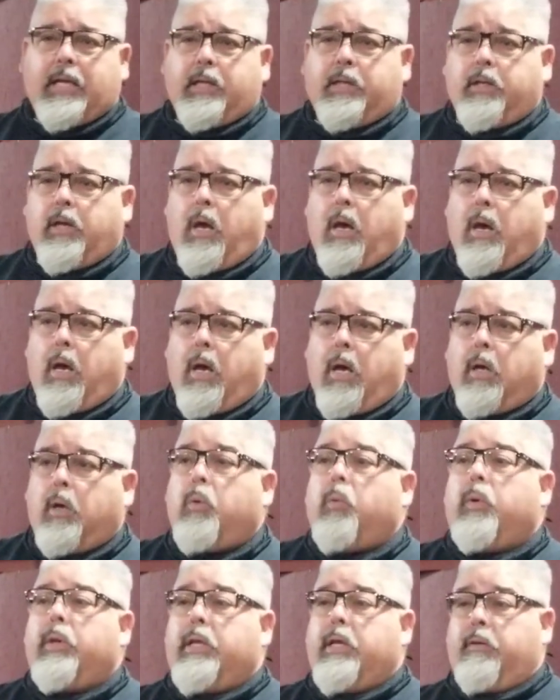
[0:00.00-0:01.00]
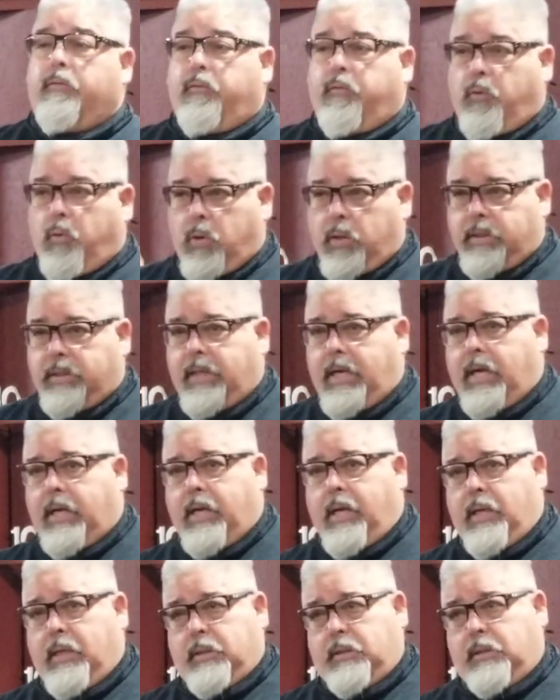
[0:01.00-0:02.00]
a dog within 4
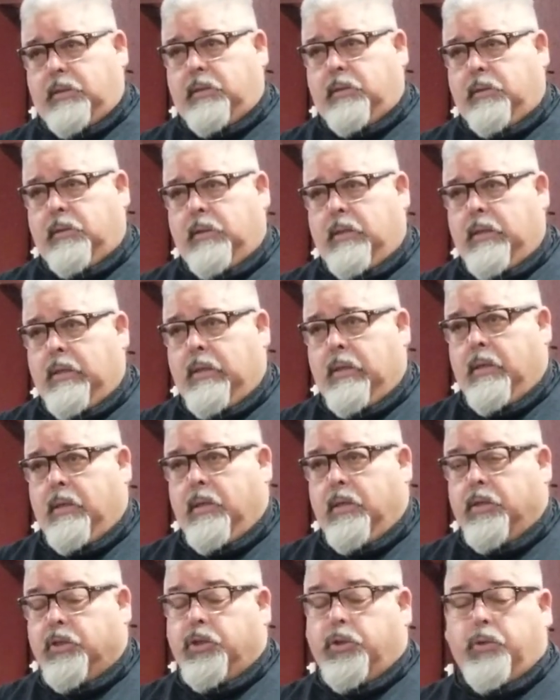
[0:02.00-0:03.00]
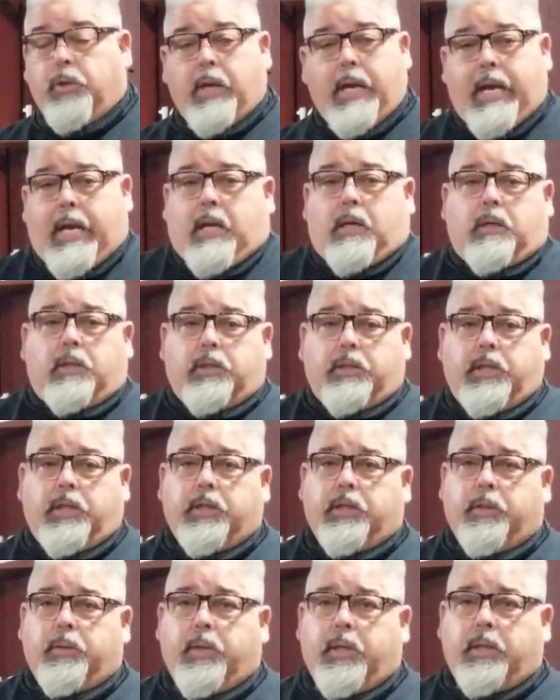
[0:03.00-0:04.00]
seconds. Junior handlers can
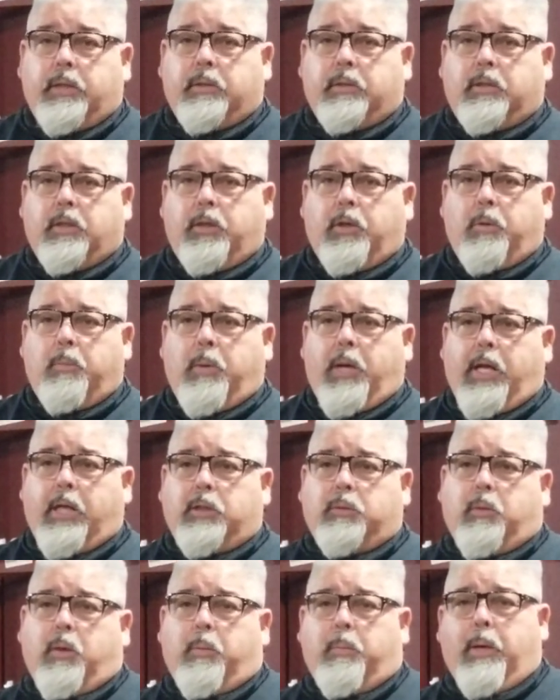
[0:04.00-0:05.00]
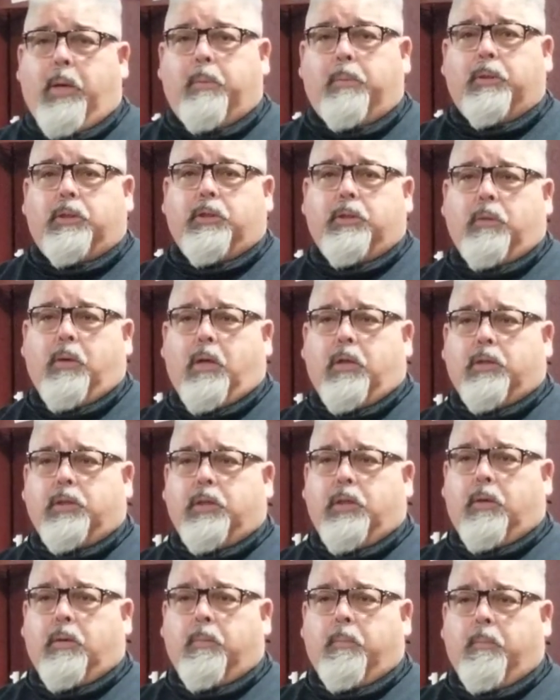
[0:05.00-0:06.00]
do it, so you might as well be able to also.